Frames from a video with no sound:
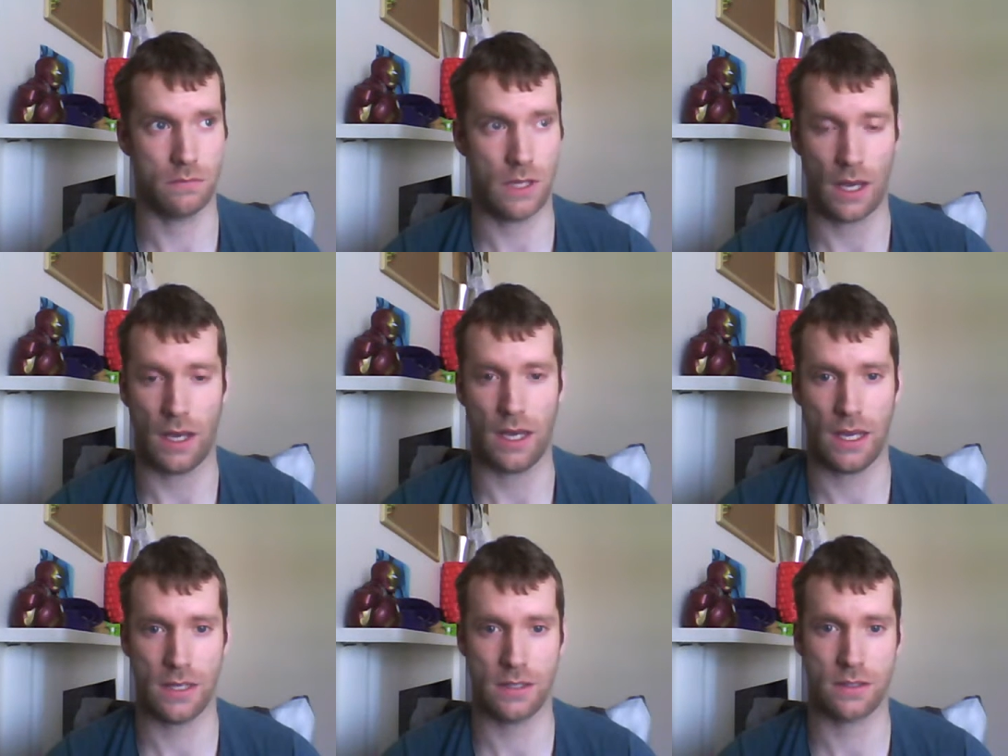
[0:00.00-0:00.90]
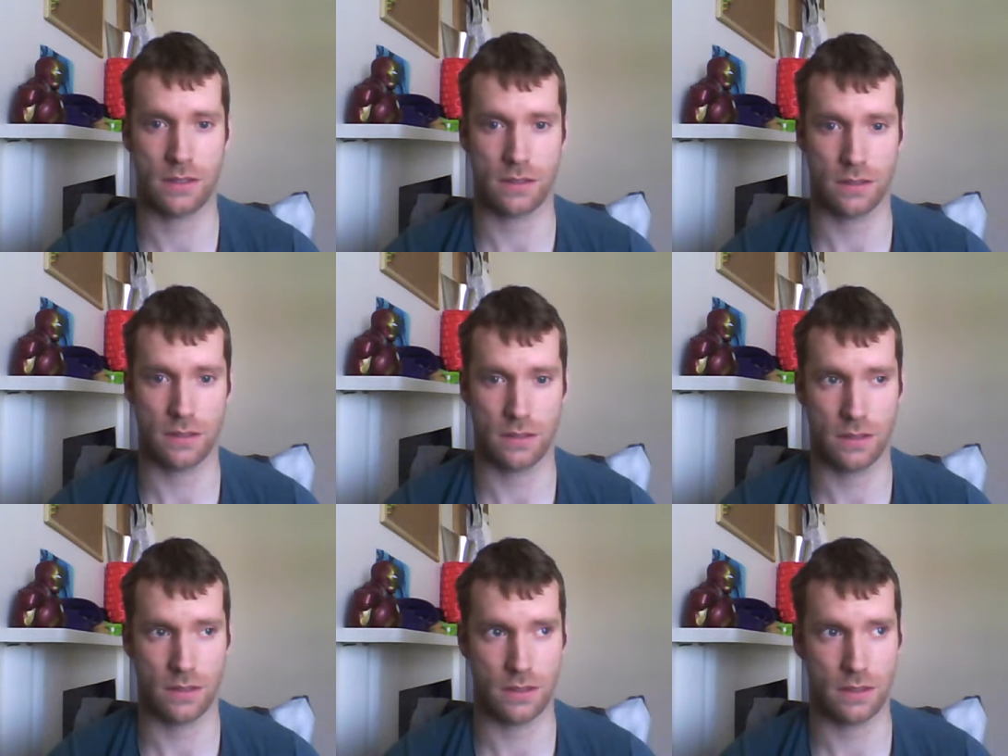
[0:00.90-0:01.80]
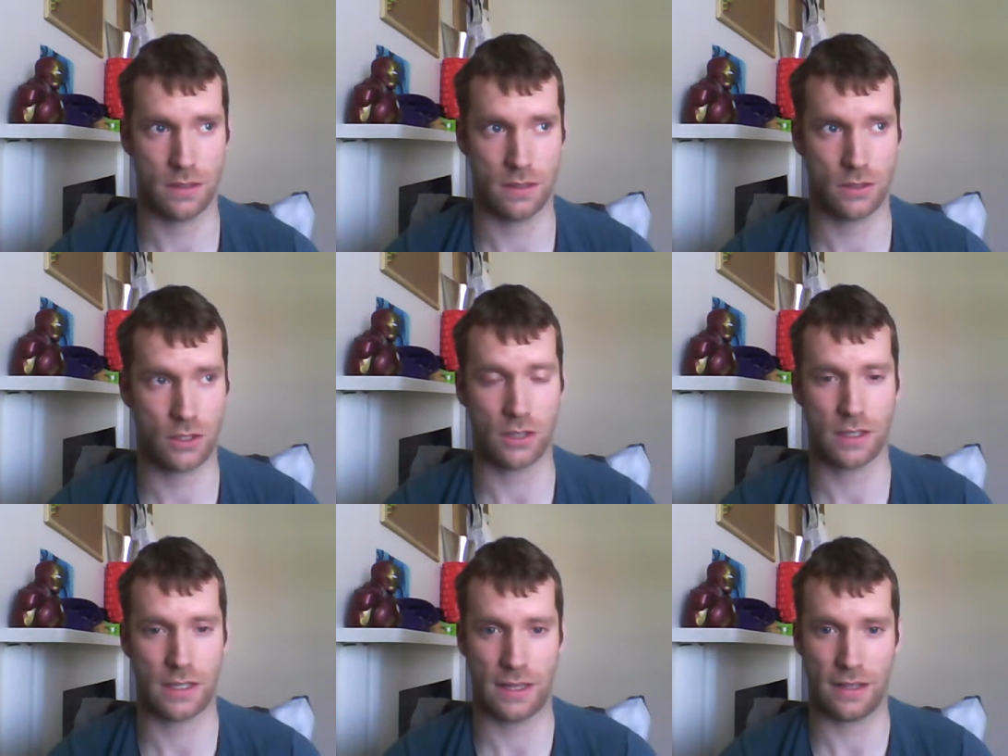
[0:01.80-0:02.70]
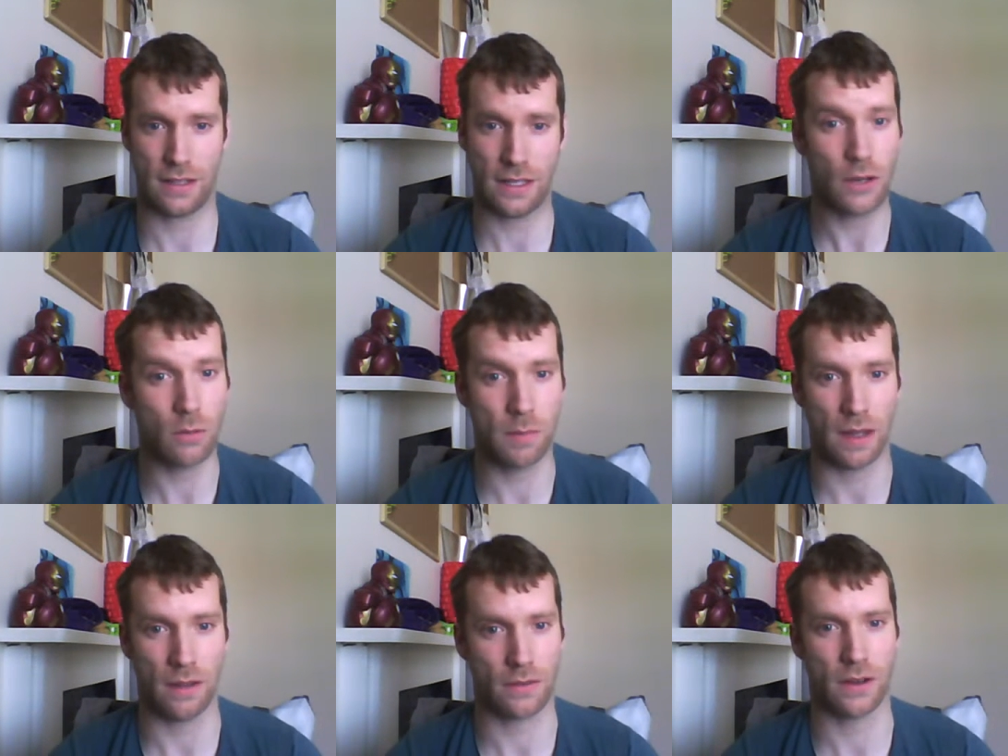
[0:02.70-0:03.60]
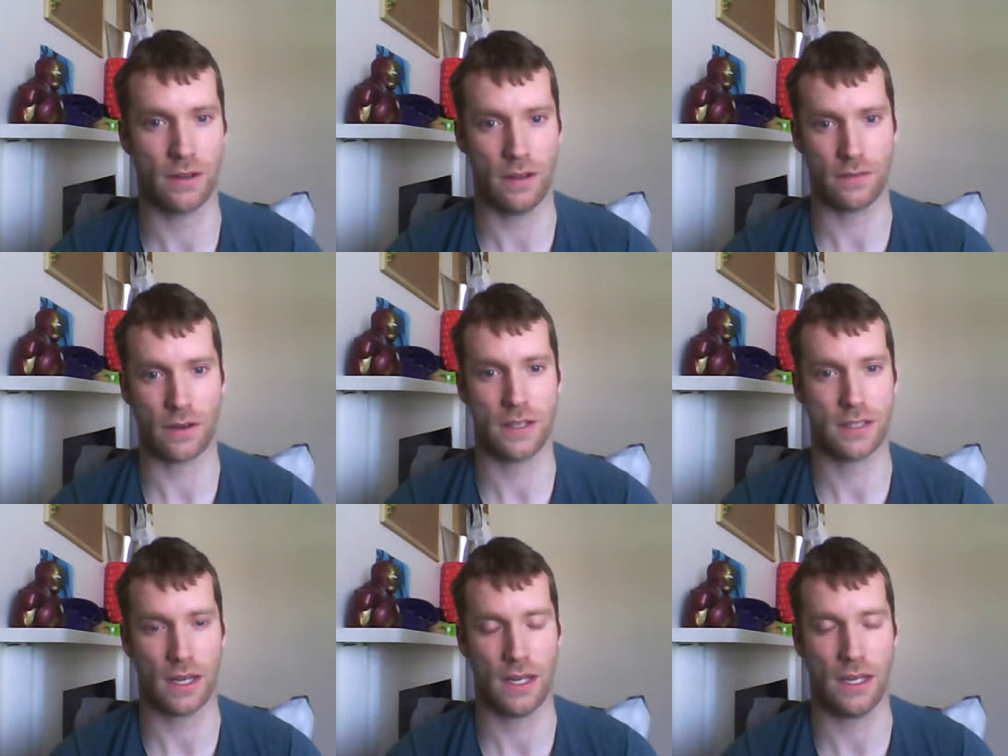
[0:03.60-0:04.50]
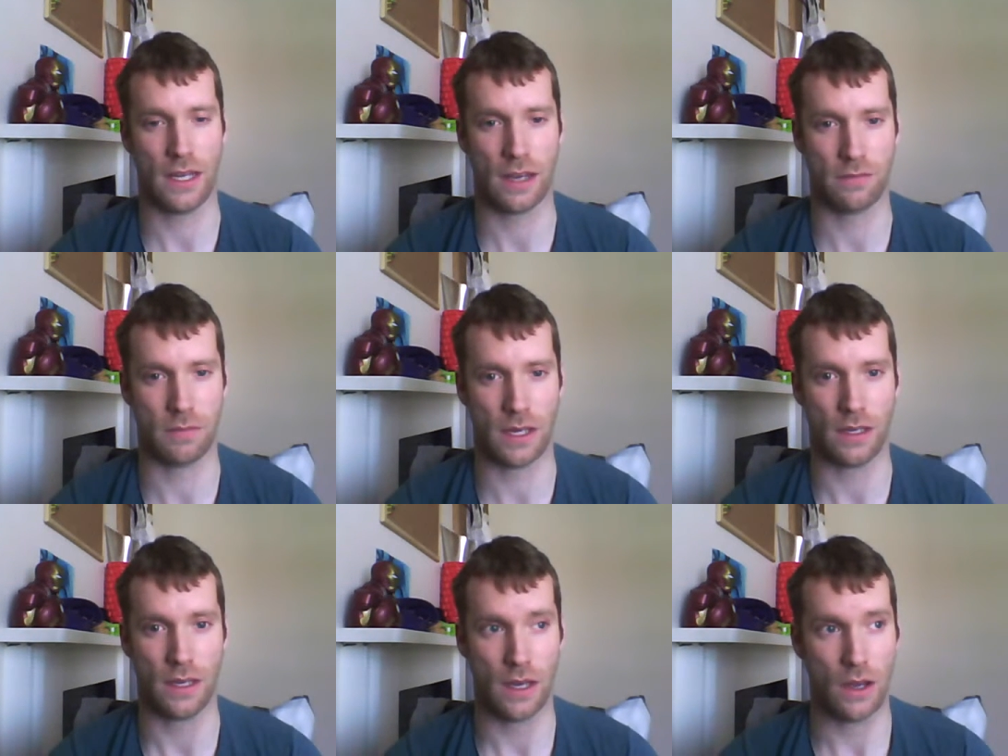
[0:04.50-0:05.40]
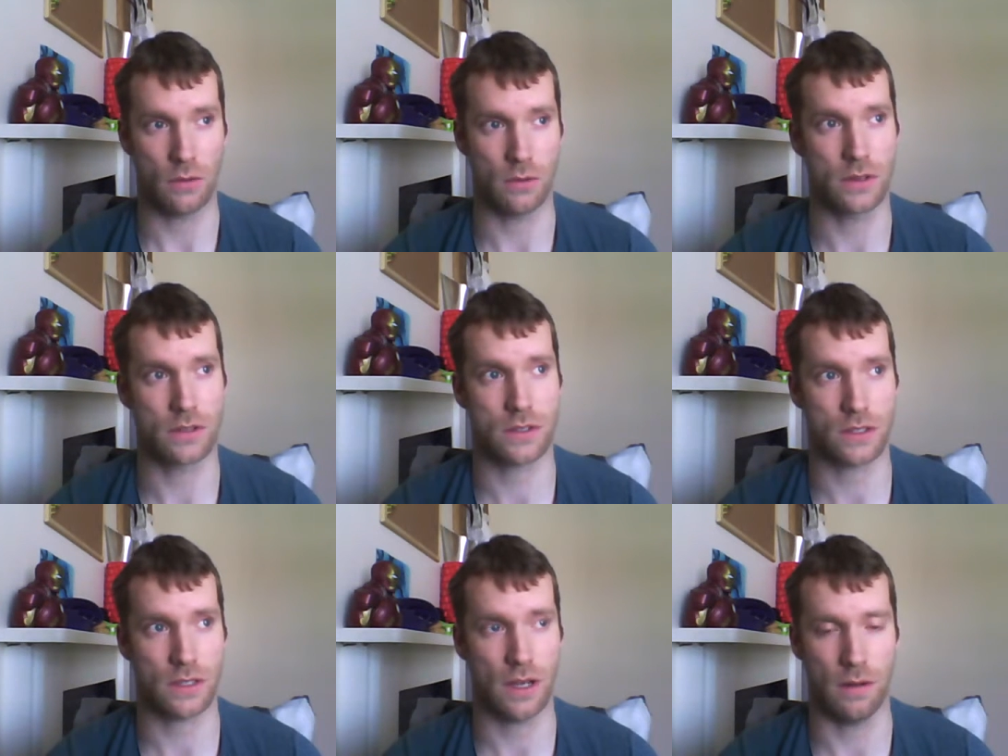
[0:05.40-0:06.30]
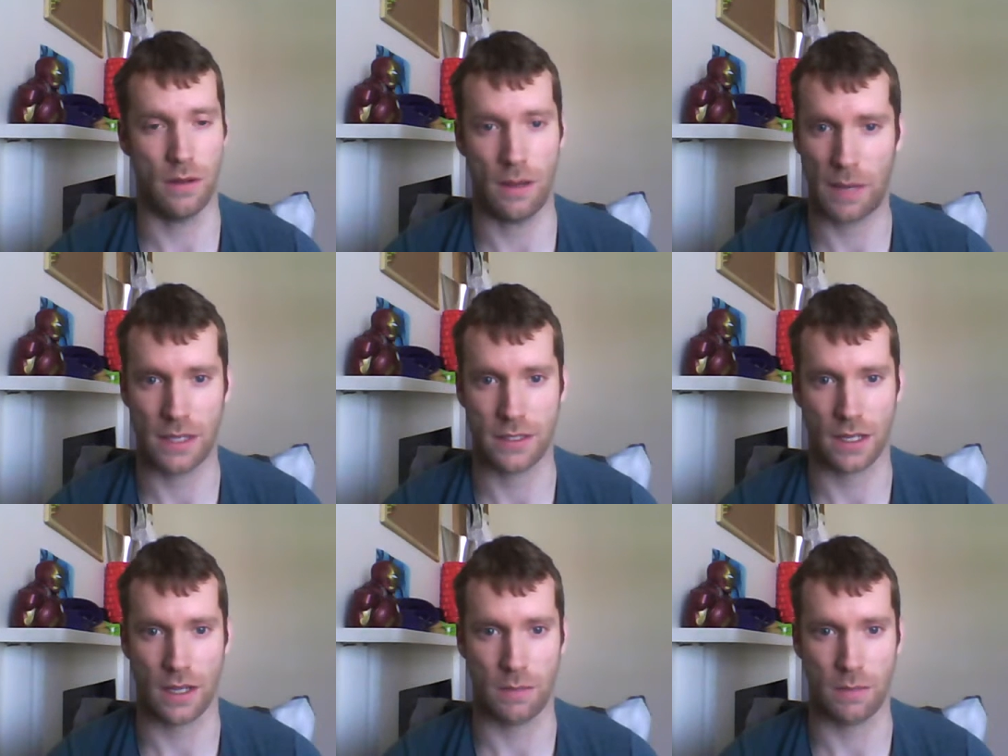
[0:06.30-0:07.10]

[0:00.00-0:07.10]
yeah, his just the little bit of advice that he gave me was amazing.